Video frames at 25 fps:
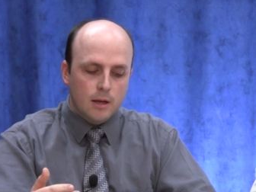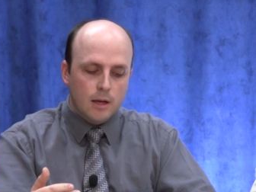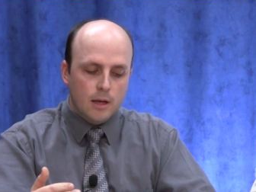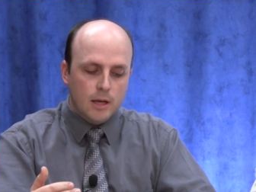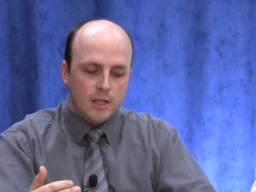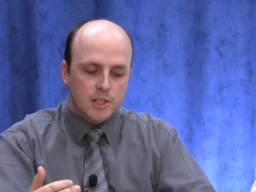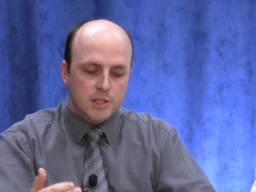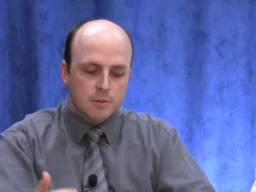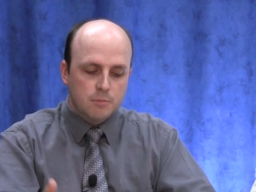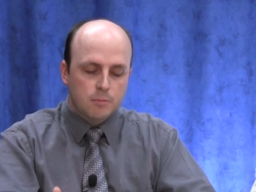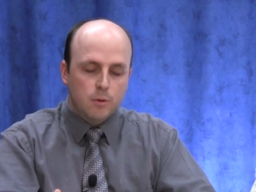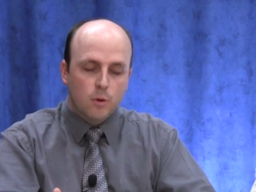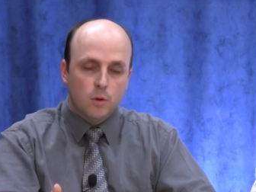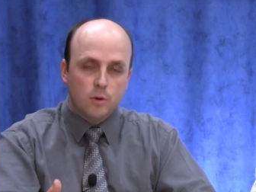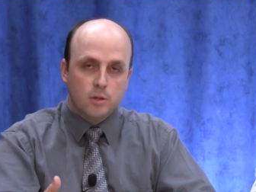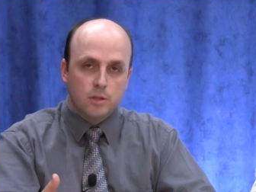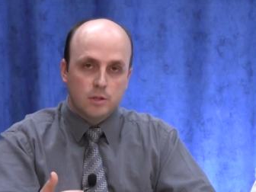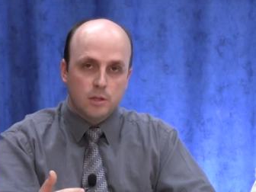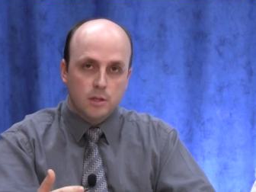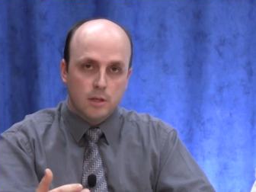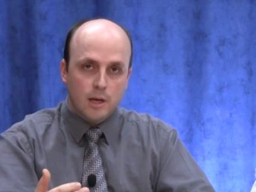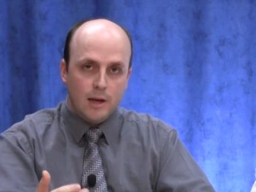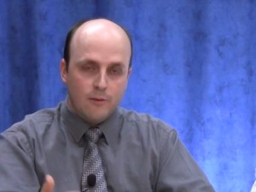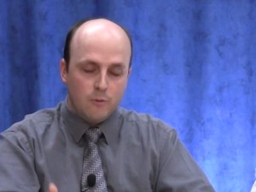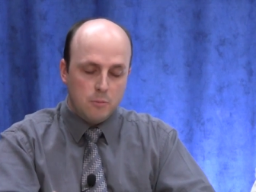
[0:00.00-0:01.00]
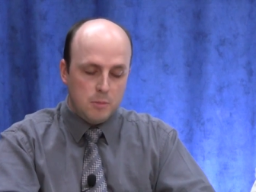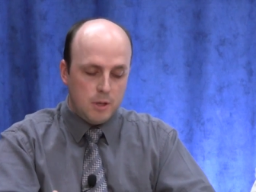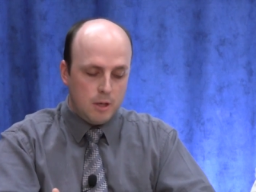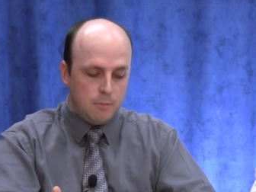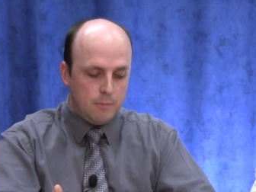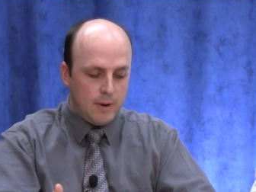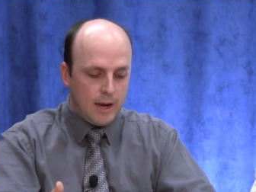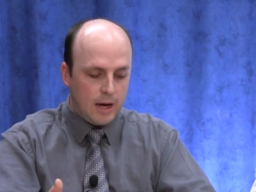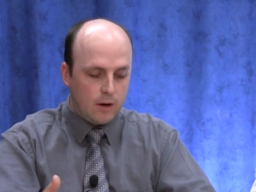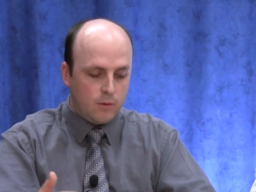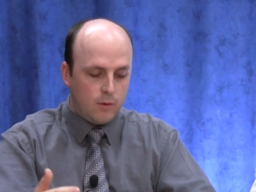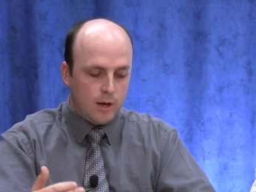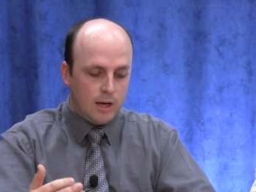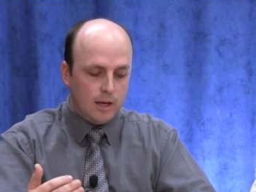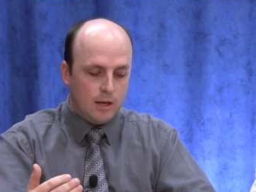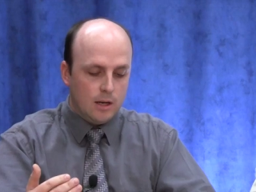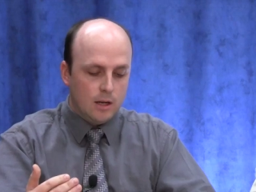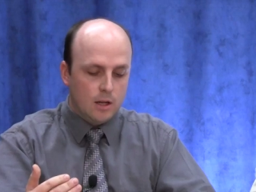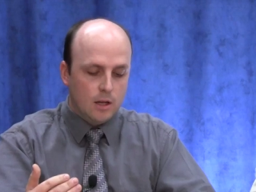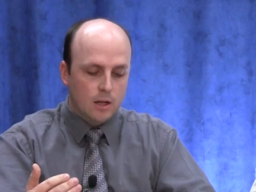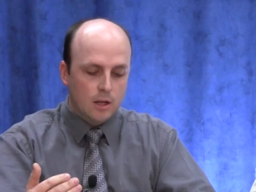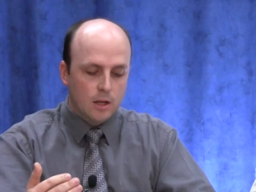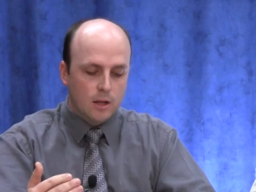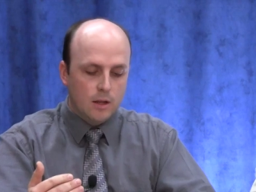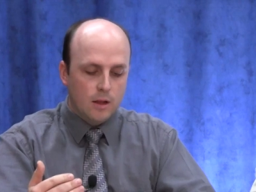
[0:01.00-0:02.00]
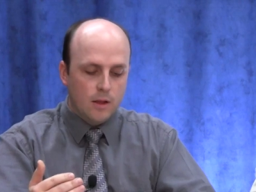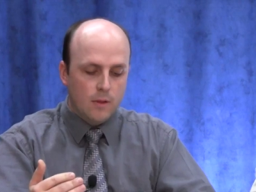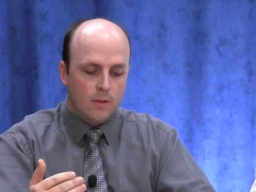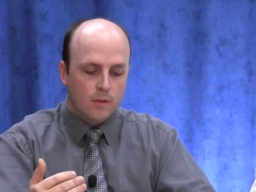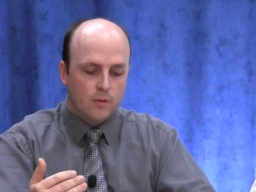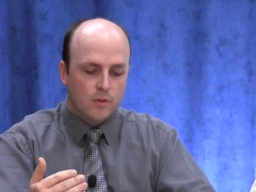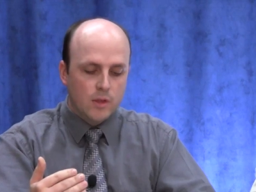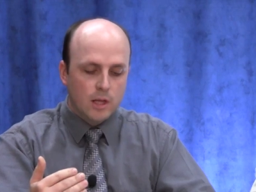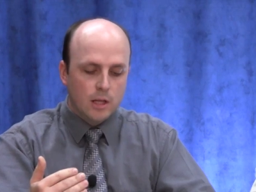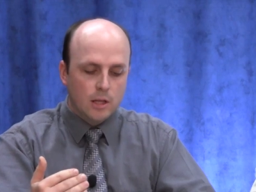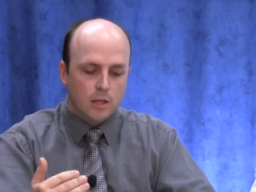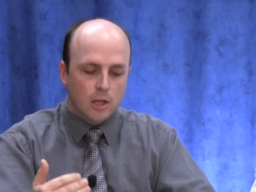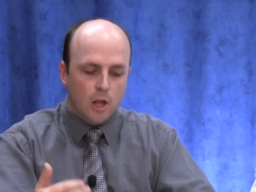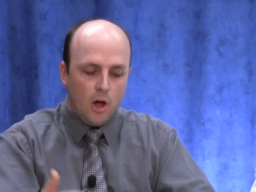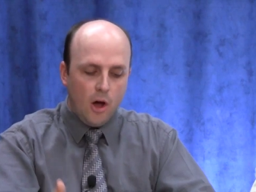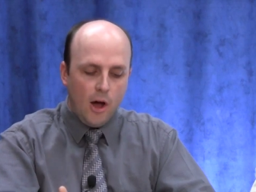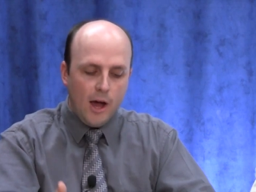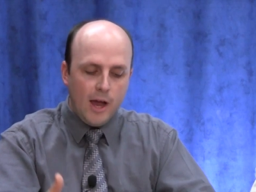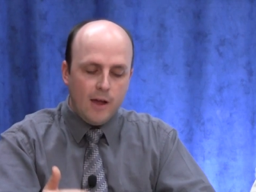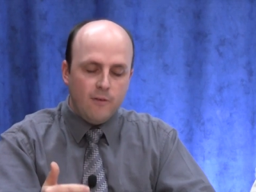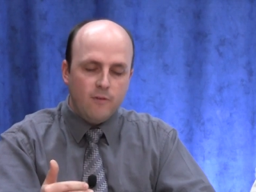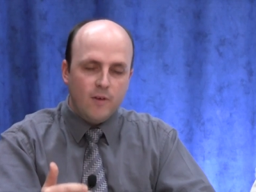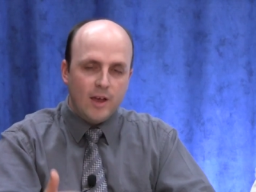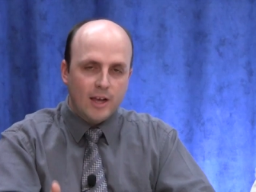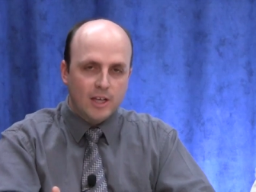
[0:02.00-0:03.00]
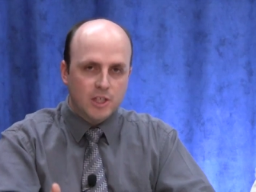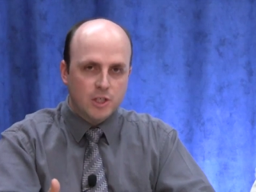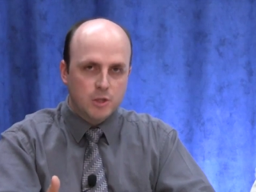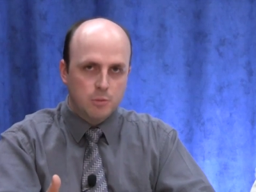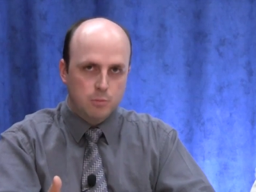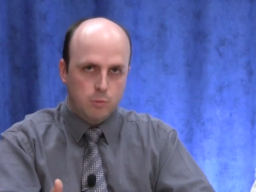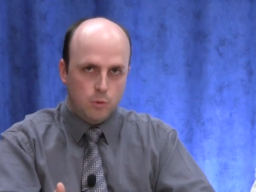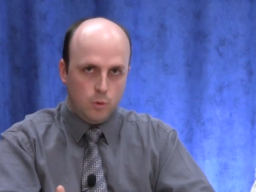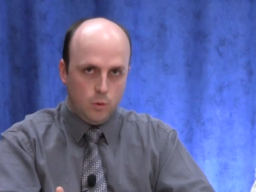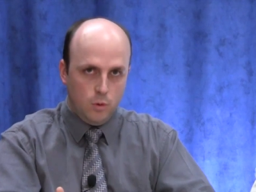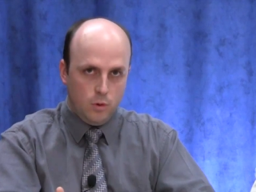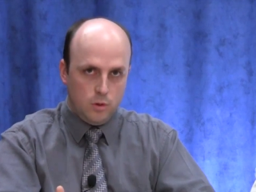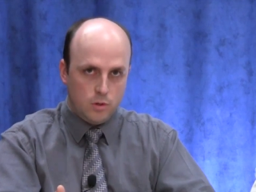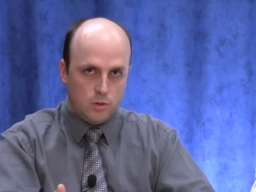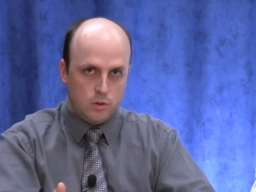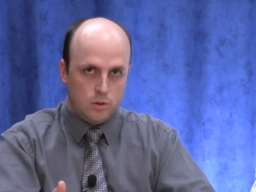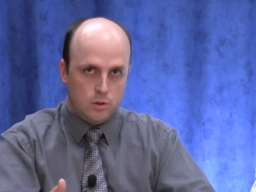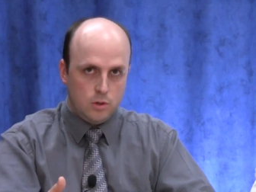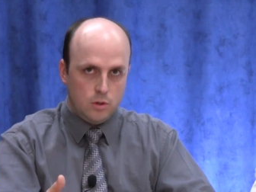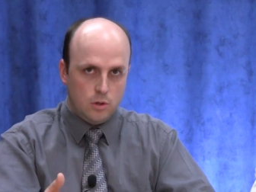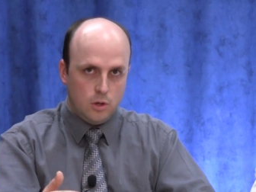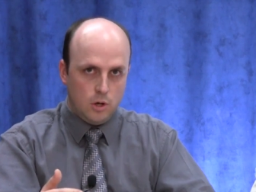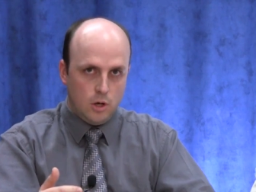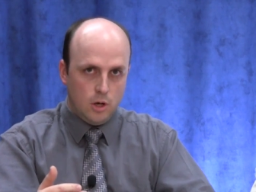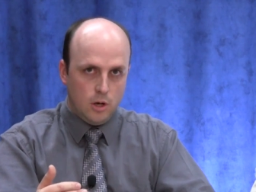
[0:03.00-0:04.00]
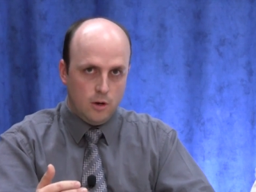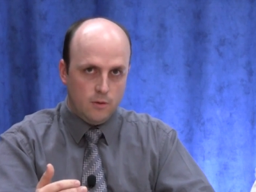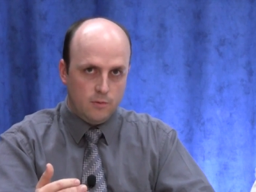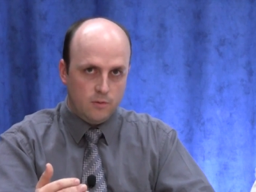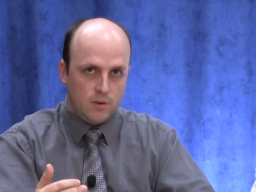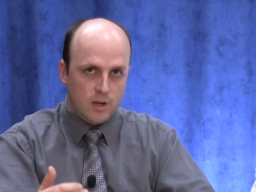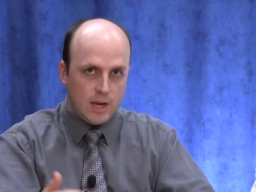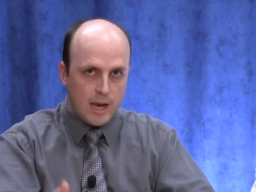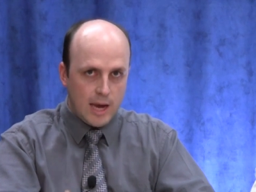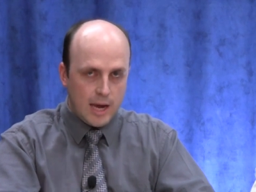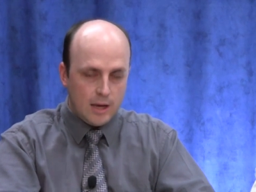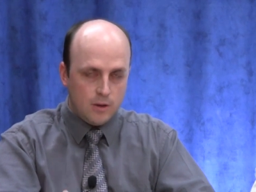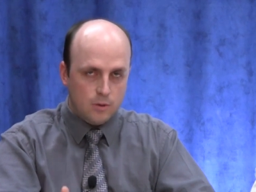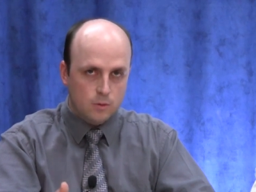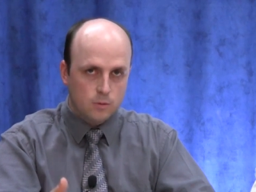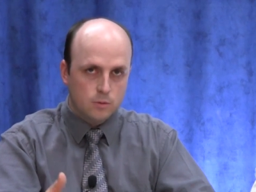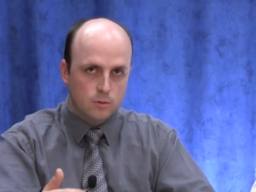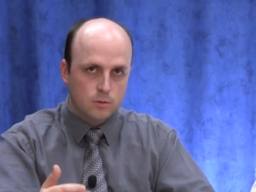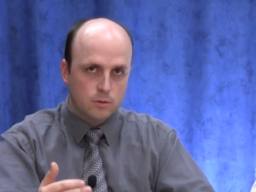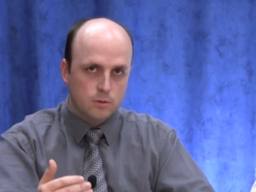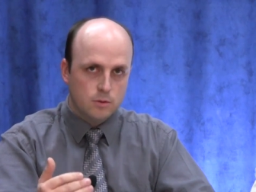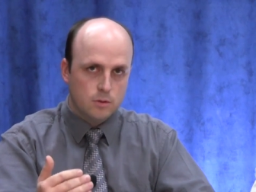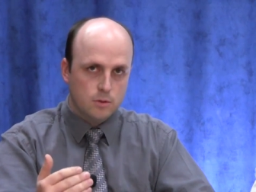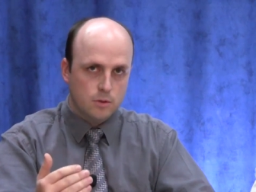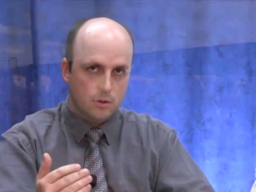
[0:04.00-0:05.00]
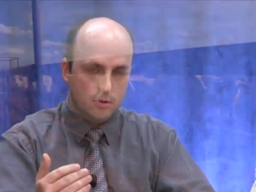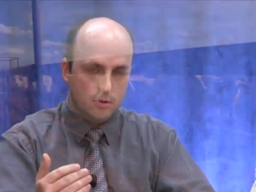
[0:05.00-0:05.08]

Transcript: it's important to have a bit of background. The live export of cattle